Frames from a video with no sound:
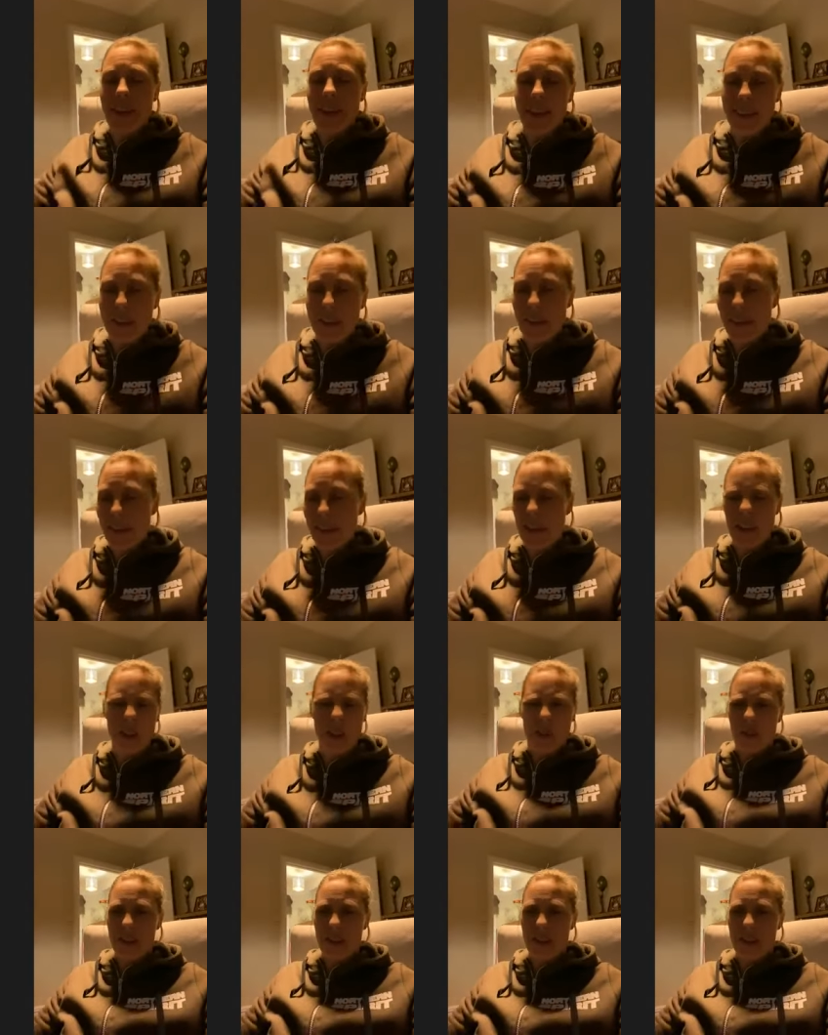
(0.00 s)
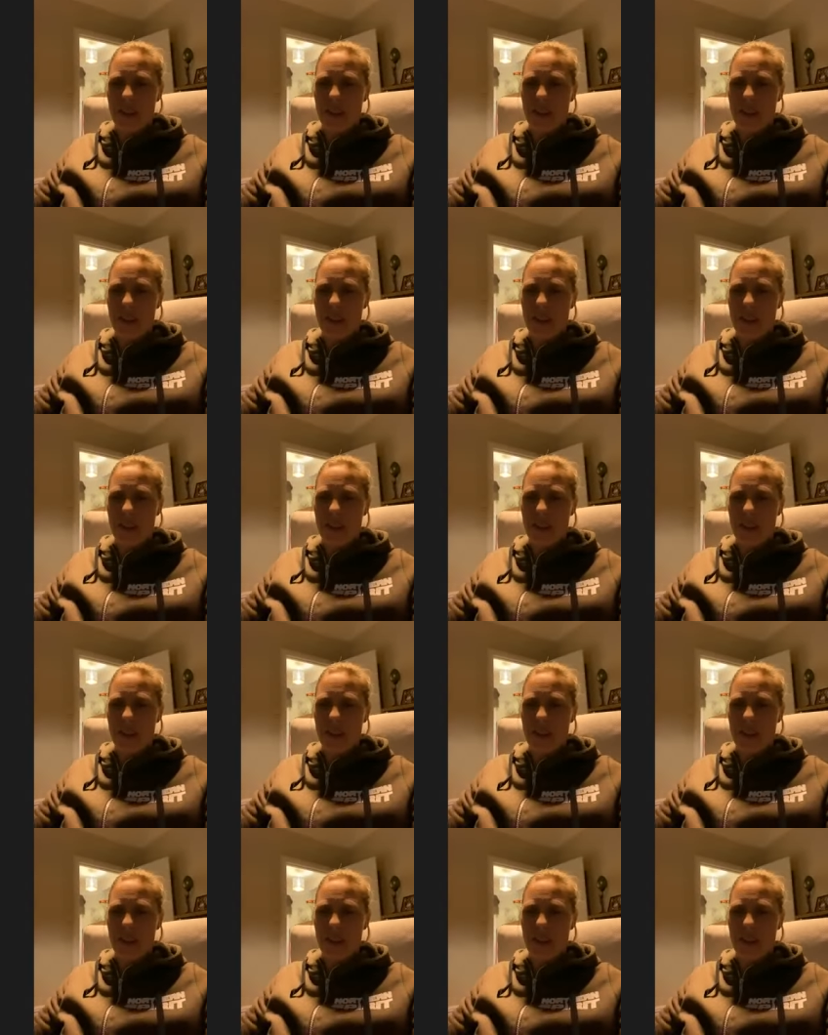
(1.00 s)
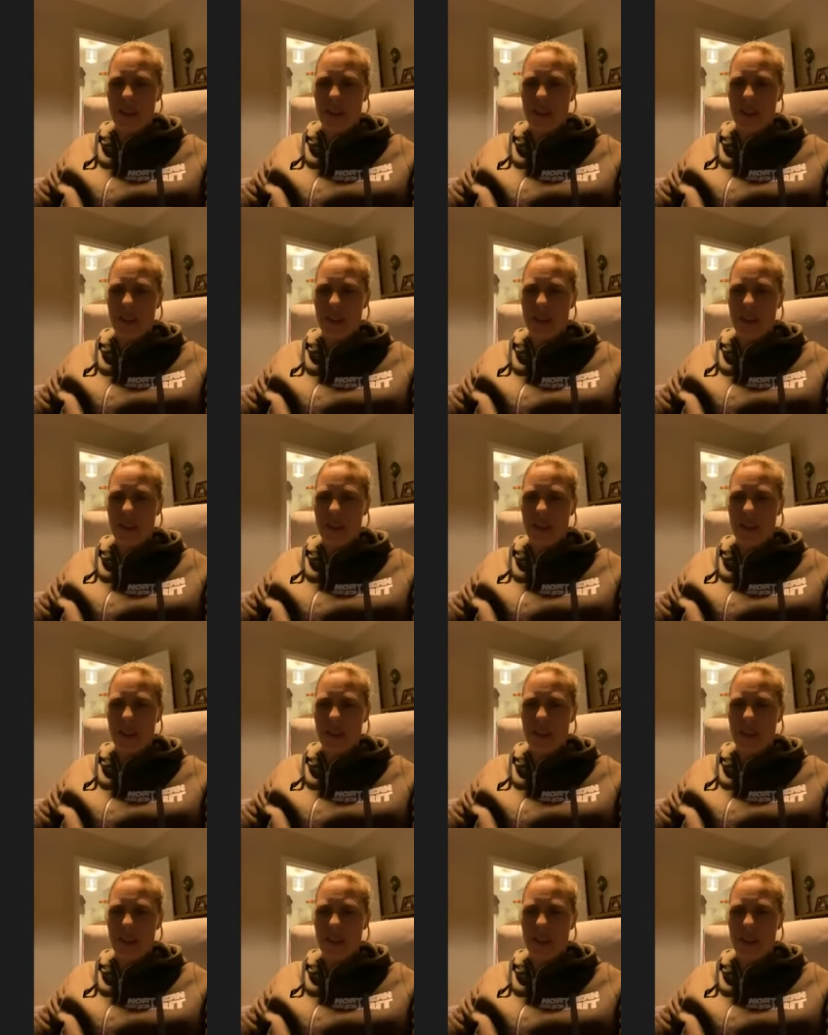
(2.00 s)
and, and not really my game.